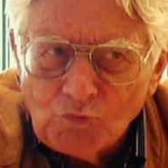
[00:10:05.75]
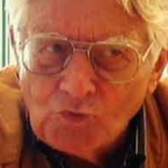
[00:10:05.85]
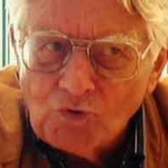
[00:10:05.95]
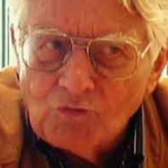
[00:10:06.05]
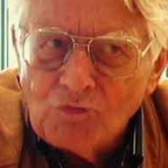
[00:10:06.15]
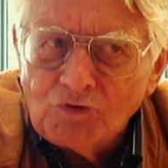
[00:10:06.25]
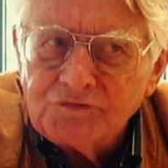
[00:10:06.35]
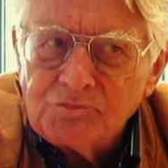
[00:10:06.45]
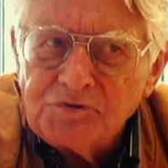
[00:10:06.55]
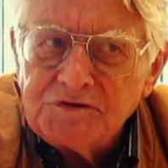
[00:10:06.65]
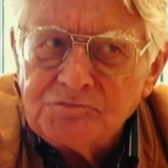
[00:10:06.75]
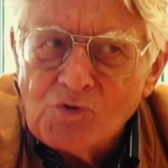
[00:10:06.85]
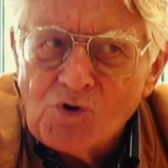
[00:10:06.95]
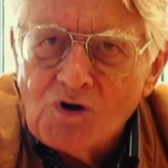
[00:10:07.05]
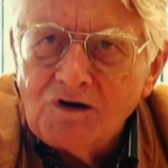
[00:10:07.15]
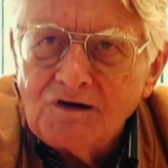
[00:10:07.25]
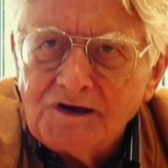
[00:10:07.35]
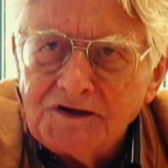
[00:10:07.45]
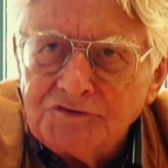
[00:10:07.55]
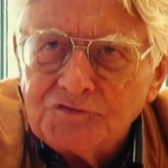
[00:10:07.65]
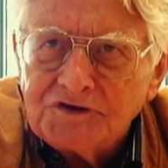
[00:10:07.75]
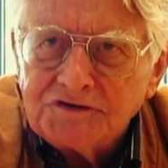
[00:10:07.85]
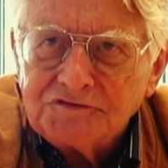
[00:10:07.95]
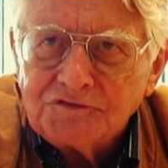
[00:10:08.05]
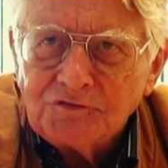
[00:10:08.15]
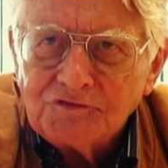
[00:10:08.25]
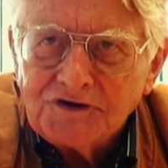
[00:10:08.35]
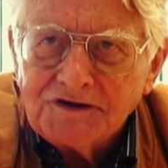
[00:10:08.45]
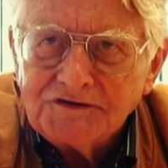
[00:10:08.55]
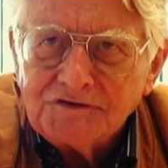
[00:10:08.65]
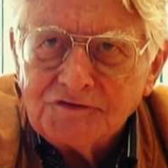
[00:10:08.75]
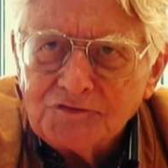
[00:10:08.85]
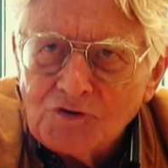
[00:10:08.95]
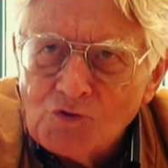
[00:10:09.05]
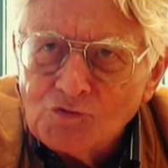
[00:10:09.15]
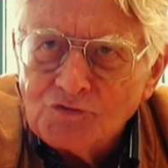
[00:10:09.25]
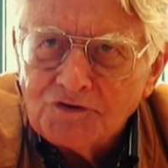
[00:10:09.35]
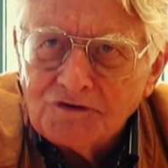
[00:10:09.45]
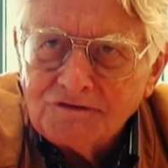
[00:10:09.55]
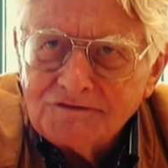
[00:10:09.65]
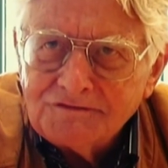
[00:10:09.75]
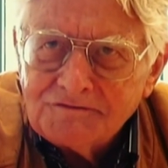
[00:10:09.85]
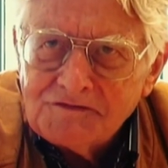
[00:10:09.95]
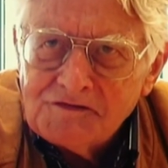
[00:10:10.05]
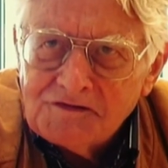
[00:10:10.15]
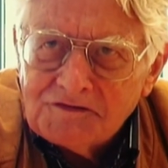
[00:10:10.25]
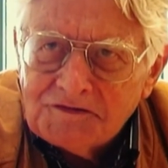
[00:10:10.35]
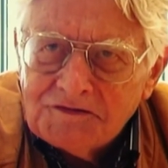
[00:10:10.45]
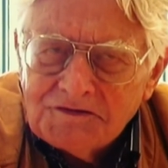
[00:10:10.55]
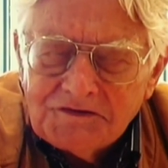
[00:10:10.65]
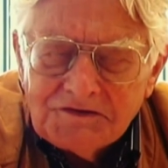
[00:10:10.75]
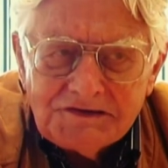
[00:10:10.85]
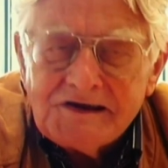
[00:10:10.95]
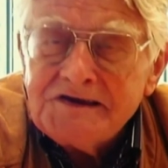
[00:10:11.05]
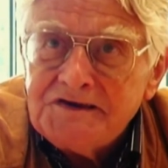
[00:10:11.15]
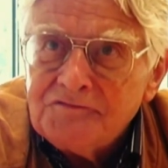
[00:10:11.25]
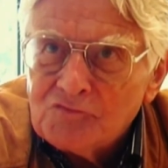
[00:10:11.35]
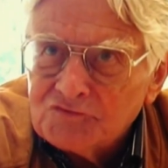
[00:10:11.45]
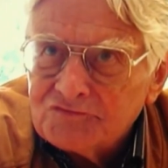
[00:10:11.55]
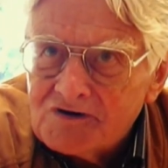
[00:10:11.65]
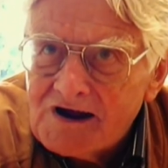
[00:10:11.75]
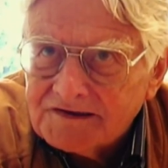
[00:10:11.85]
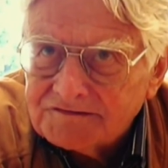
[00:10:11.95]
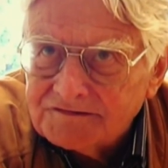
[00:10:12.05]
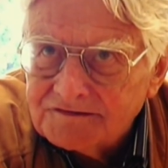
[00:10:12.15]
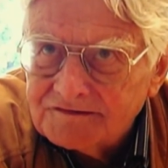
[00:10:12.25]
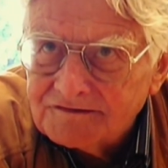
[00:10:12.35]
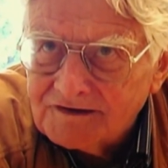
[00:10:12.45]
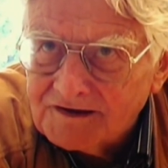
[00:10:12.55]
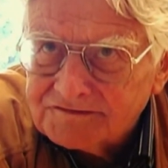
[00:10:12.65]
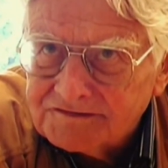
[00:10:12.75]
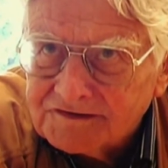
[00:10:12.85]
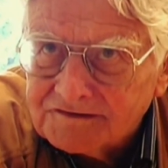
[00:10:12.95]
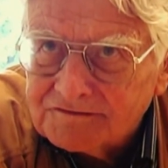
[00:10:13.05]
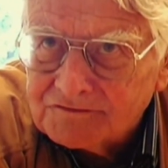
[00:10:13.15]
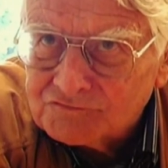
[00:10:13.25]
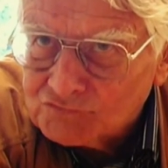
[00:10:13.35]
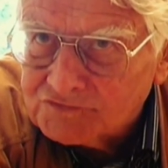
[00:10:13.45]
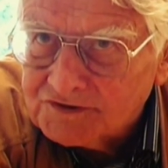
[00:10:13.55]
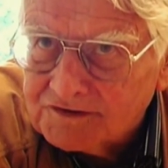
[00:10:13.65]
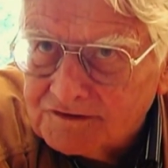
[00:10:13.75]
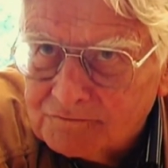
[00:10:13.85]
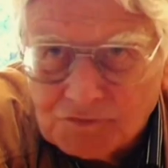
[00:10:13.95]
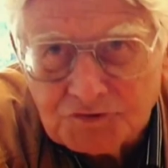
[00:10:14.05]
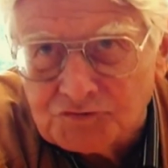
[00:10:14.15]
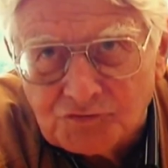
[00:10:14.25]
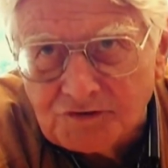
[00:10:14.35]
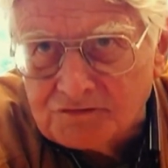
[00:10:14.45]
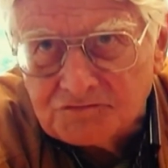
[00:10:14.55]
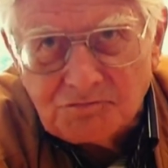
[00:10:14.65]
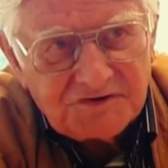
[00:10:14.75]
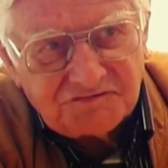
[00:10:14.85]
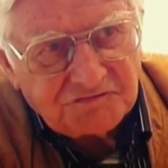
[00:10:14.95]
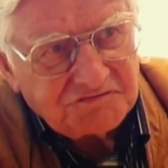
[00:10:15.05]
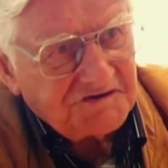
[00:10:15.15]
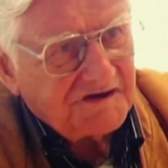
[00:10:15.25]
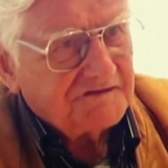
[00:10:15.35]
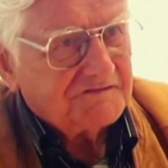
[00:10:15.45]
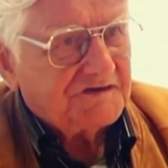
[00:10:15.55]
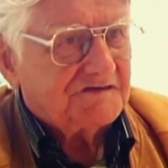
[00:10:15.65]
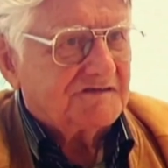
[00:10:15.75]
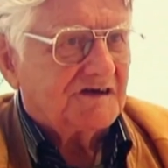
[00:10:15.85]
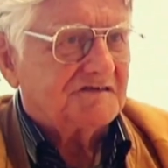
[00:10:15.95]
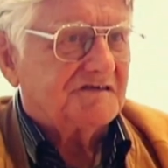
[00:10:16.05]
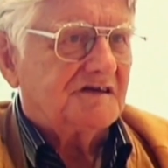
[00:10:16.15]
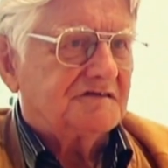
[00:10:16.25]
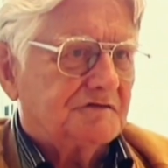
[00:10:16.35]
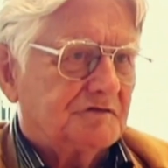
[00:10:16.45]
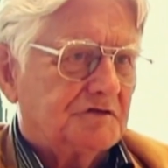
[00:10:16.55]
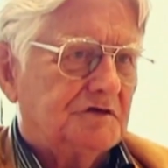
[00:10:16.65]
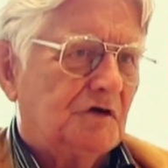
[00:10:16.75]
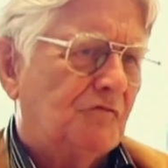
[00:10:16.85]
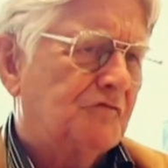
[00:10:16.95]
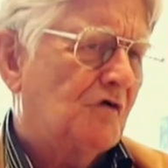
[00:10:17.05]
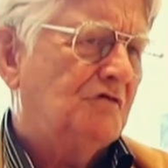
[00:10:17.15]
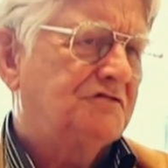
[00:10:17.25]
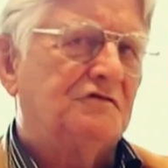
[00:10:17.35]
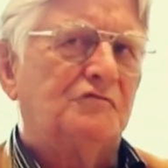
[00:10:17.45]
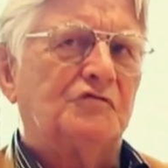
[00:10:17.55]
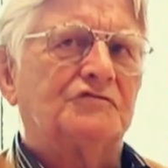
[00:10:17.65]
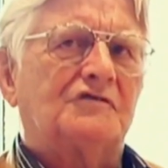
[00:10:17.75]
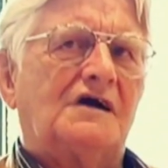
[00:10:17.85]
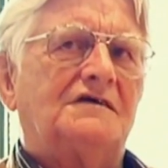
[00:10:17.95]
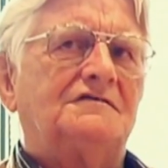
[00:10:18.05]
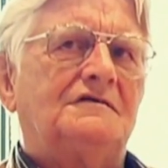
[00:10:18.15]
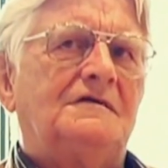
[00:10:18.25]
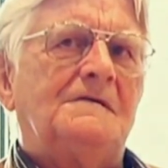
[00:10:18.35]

who was a bit more educated already, older. Yeah, he was right, I think, today. But you must not say things like that. Of course he was right.